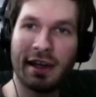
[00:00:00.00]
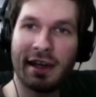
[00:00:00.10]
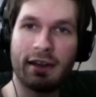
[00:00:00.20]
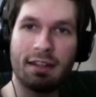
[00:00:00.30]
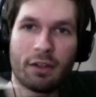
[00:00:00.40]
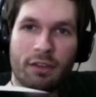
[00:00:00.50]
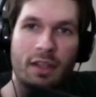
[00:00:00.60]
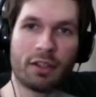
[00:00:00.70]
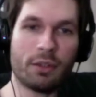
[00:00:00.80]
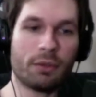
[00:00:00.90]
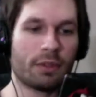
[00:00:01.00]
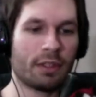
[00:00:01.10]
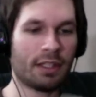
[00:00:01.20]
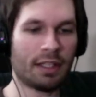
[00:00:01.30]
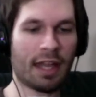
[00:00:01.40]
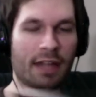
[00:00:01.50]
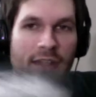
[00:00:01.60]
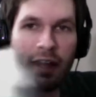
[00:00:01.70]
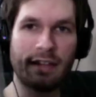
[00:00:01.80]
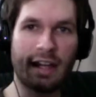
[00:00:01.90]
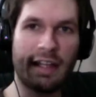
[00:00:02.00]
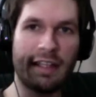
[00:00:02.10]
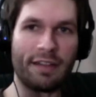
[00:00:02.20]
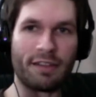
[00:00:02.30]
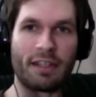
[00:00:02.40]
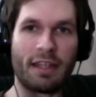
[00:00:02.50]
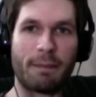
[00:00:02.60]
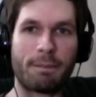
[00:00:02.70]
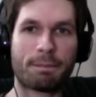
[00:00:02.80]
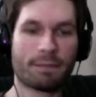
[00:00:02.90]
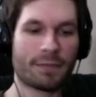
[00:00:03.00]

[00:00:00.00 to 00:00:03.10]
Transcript: And they'll tell you how to not die in this game.